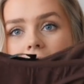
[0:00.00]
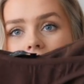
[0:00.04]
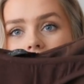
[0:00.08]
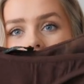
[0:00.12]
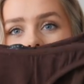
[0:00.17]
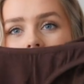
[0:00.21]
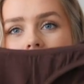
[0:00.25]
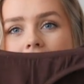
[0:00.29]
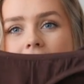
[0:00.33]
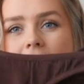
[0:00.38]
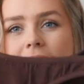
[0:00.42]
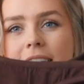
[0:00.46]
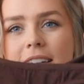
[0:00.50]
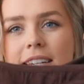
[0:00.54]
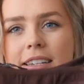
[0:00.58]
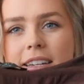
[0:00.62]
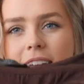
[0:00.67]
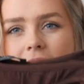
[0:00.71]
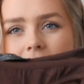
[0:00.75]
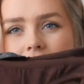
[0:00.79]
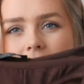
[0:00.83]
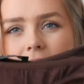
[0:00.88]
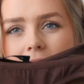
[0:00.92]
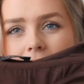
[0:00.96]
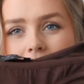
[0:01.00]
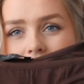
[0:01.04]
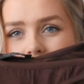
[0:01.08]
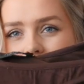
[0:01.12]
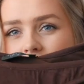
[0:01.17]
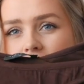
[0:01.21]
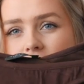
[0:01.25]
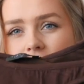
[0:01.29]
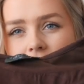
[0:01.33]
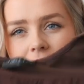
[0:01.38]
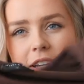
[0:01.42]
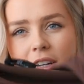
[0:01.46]
And it's
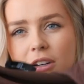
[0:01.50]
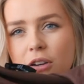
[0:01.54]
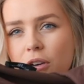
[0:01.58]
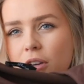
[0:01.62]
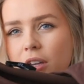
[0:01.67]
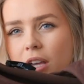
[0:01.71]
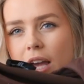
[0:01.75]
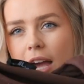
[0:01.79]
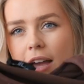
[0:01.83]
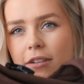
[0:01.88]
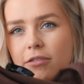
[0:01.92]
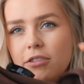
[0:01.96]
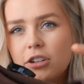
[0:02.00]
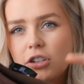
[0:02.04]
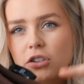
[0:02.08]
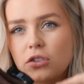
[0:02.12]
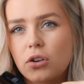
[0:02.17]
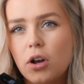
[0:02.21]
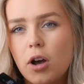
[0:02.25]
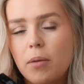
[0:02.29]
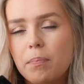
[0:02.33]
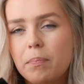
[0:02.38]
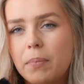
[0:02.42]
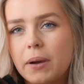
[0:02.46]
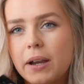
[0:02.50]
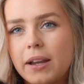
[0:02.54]
definitely not your average crop,